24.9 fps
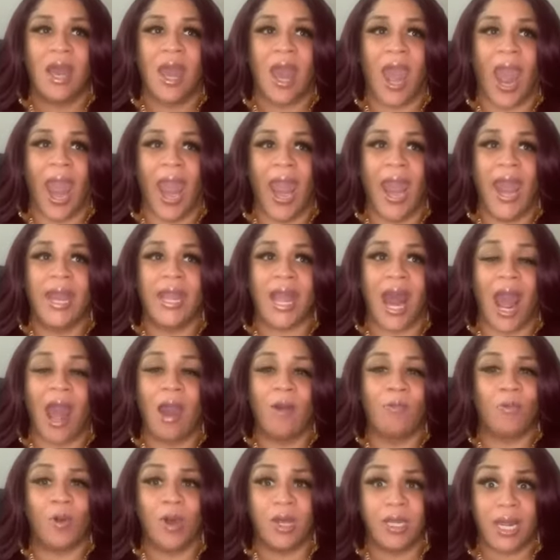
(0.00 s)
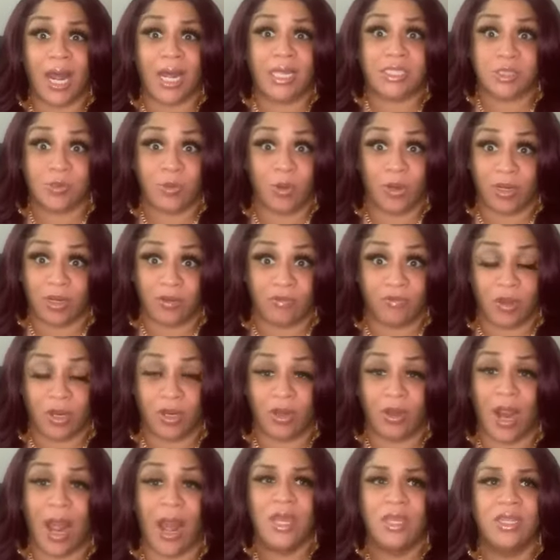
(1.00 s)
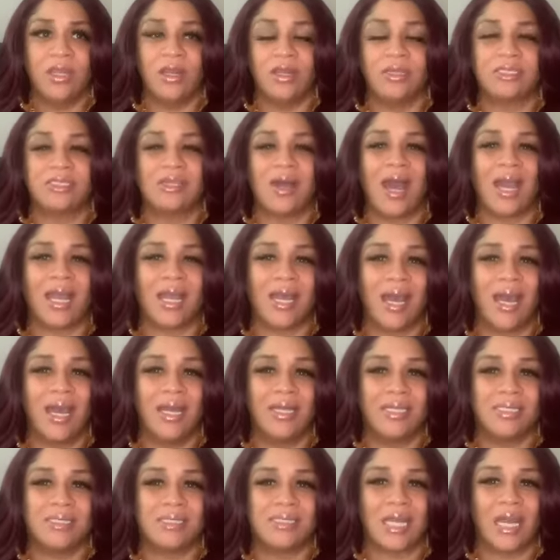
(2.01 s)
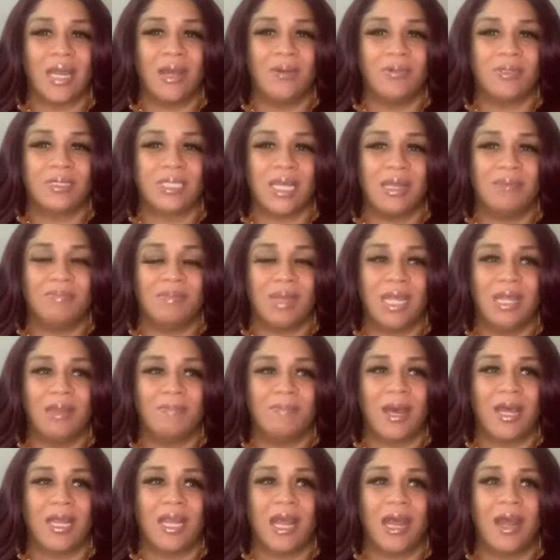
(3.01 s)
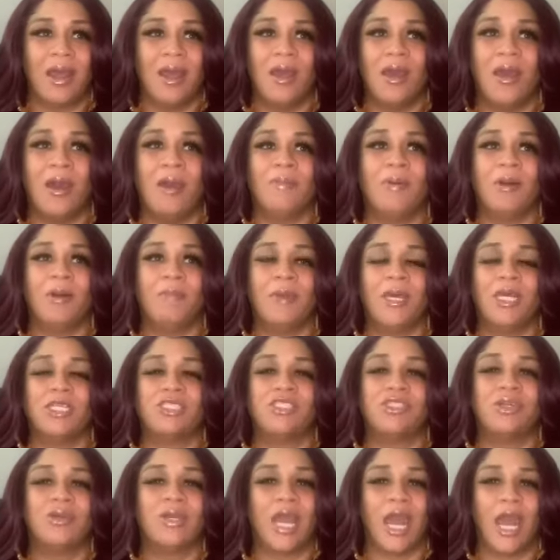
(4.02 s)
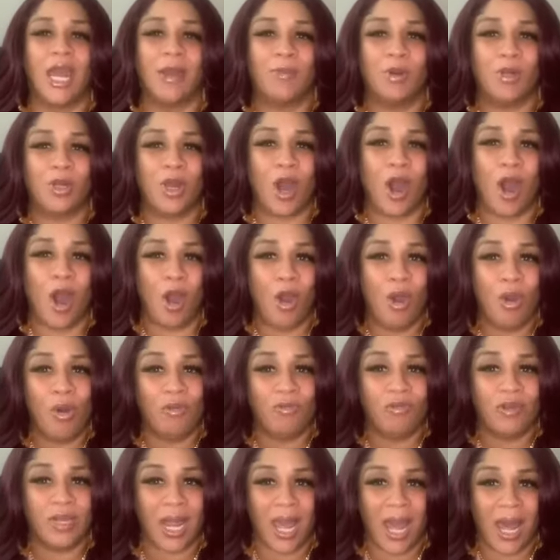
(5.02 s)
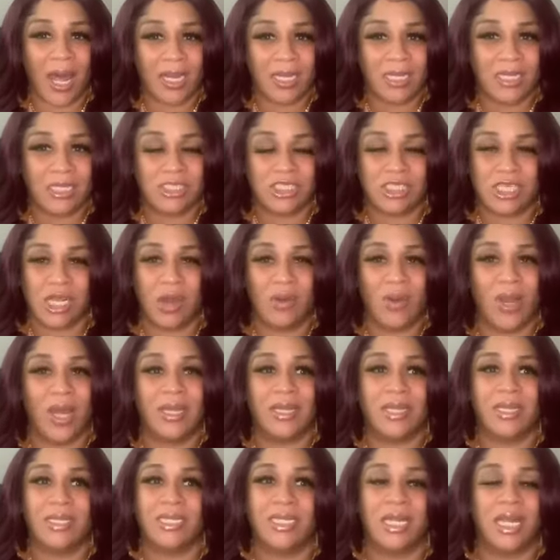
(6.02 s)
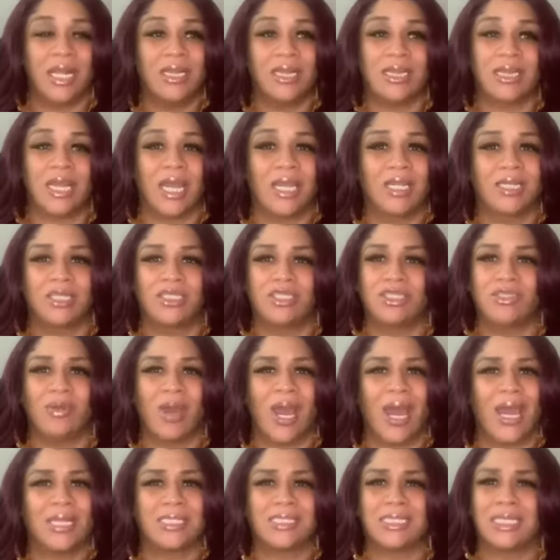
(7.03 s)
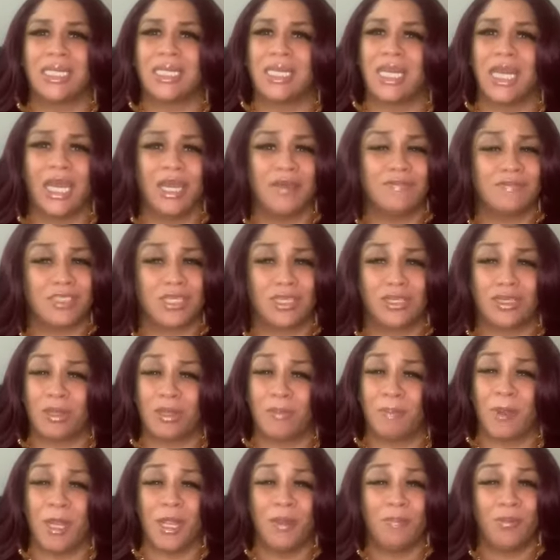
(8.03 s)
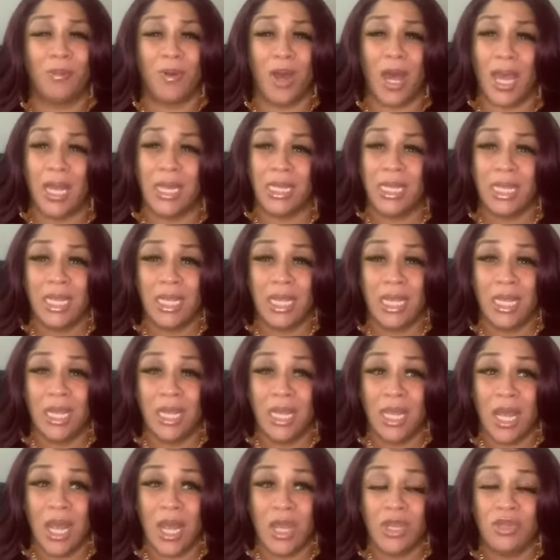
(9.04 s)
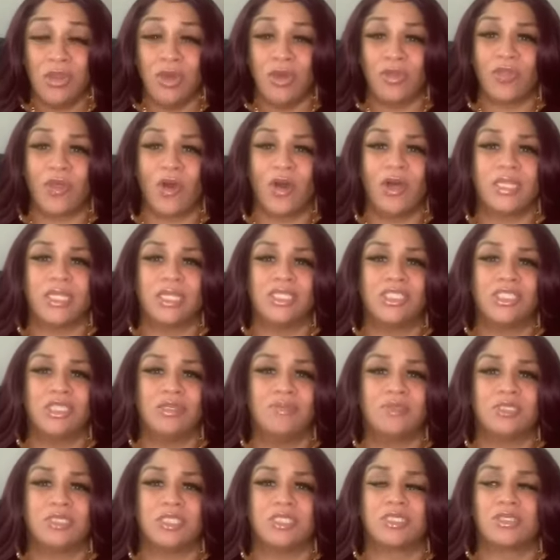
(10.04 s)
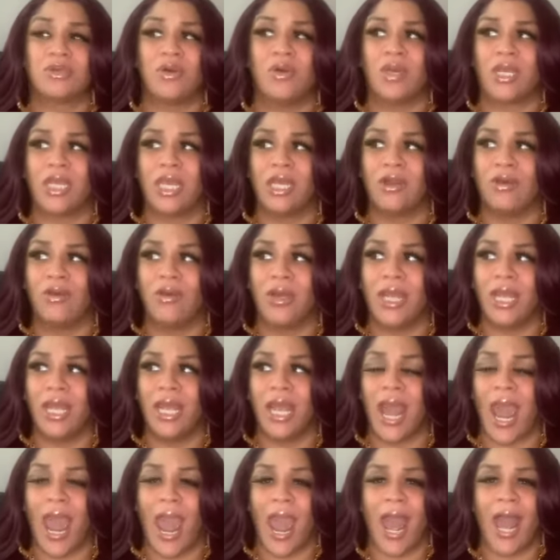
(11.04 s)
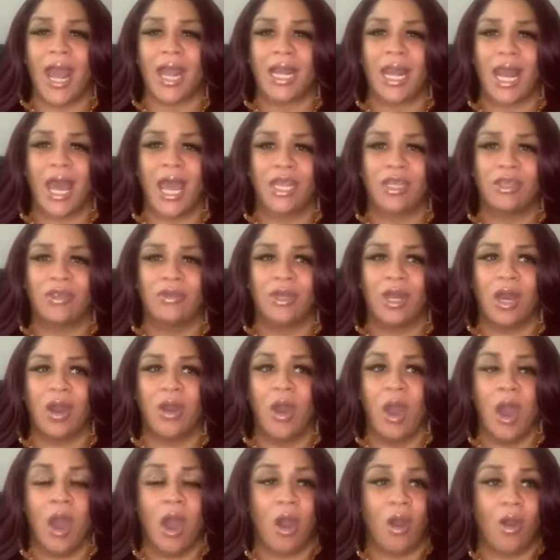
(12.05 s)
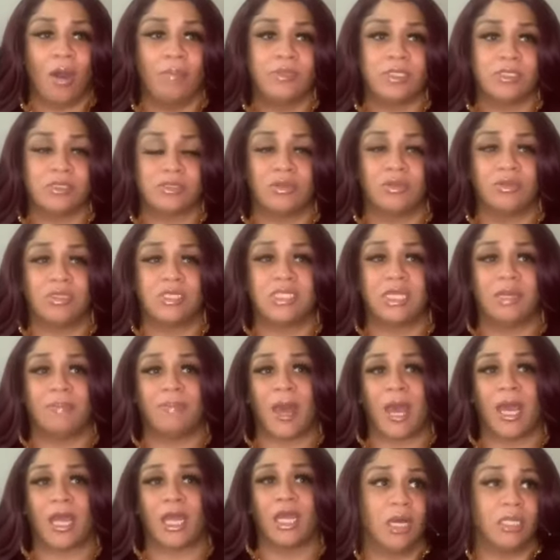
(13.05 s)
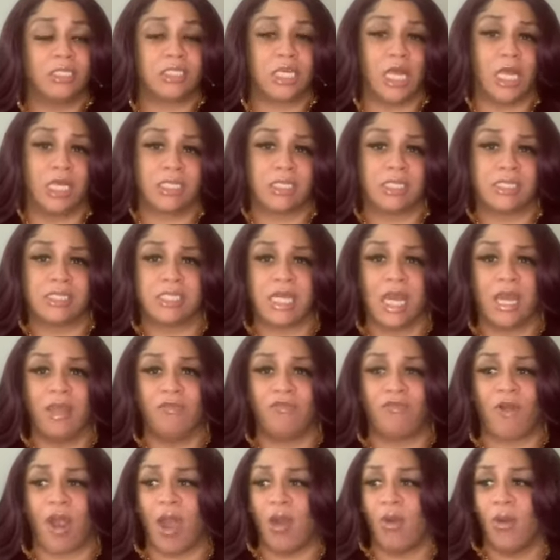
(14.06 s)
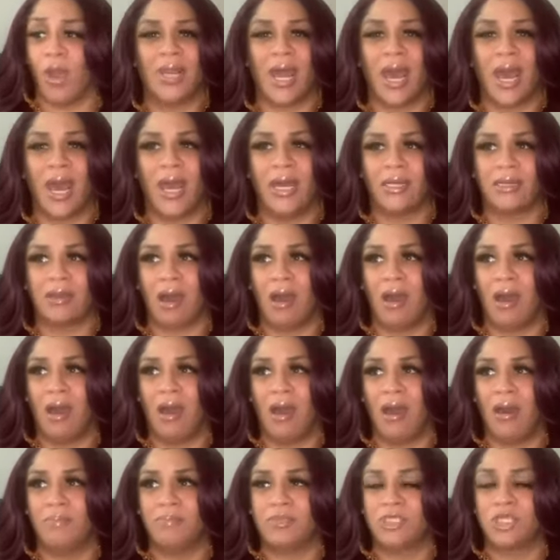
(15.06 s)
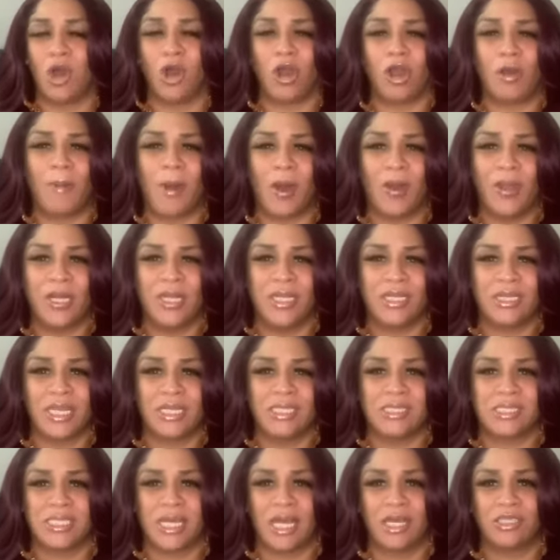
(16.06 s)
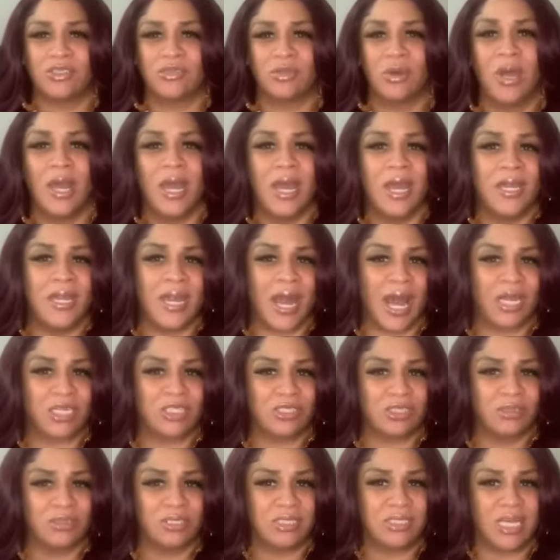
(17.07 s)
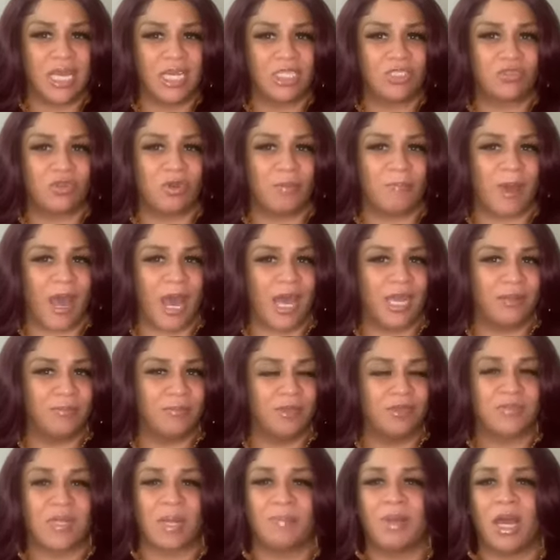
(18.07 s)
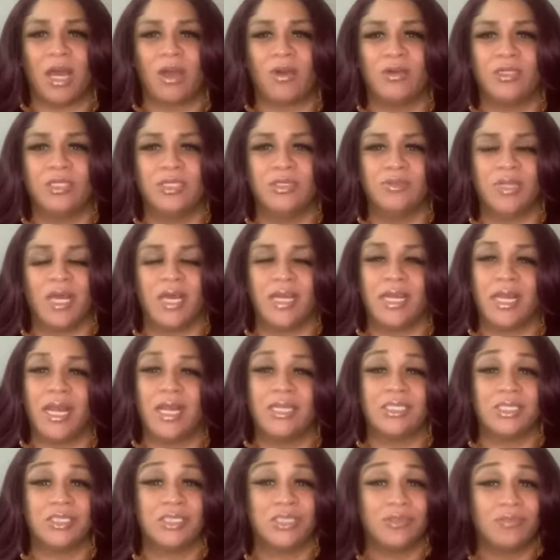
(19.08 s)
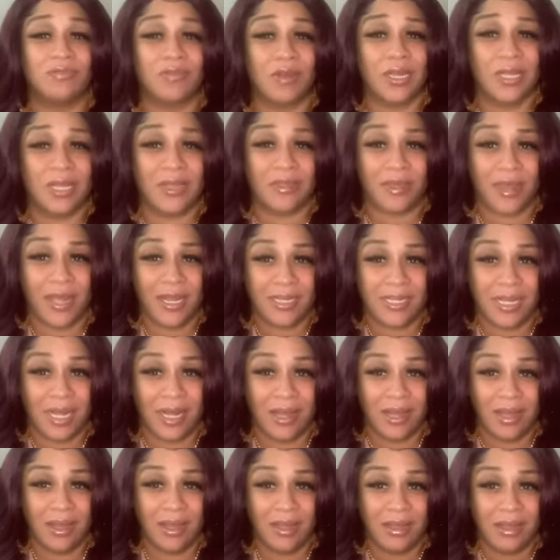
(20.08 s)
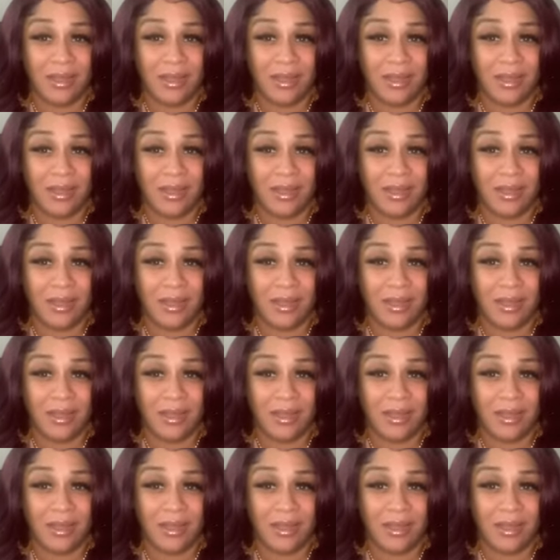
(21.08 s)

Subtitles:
And I would not twerk in front of her. You know, so I can understand what they mean by that. But bitch, you came on a whole reality show and didn't think that you had to give to the people, honey. You thought that you was just going to get on here and act like, you know, oh, I'm just going to sit back and take the safe route and not talk about anything sexual, not do sexual body moves. I'm not going to do none of that. Did you really think that?